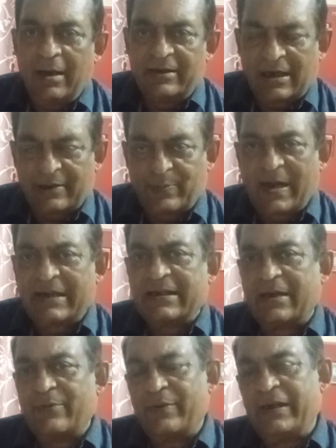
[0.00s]
suspects,
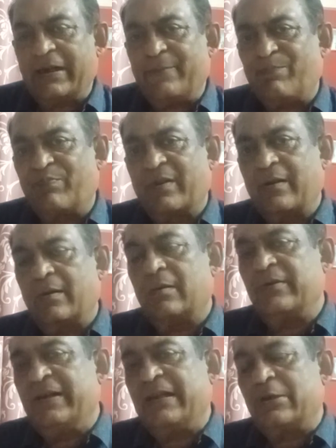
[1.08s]
and we
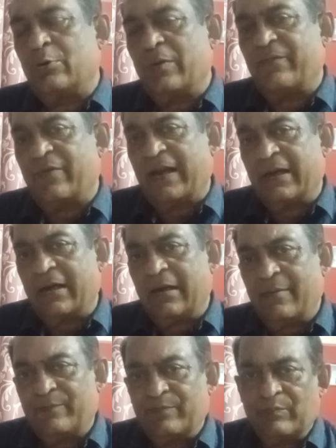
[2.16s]
reach to a final
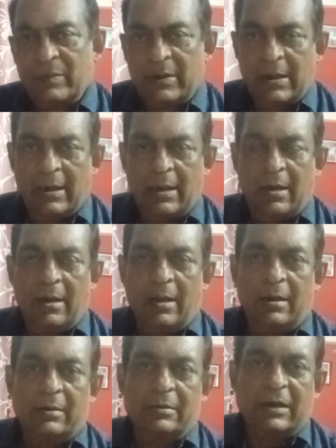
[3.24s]

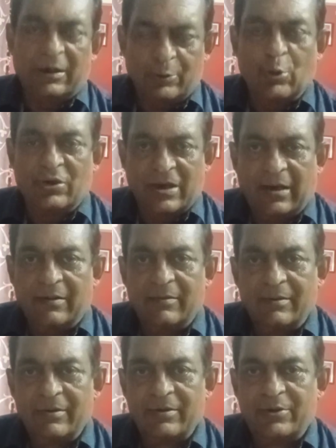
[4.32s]
conclusion.
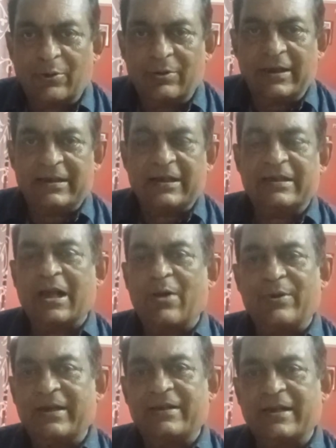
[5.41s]
So this is how
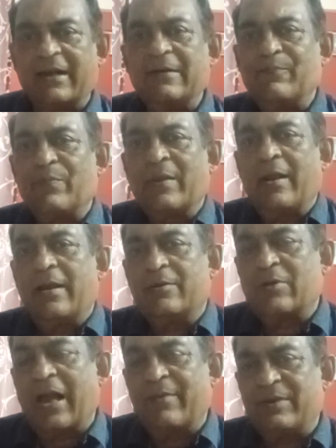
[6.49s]
it is done.
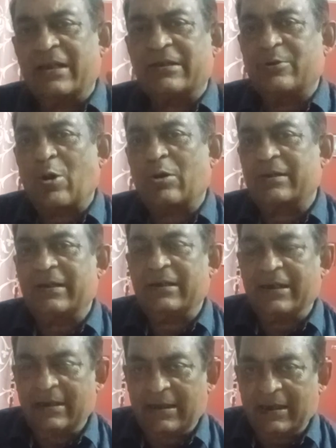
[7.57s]
So I have just talked
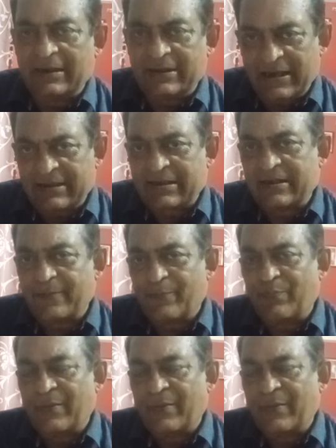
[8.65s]
in a gist.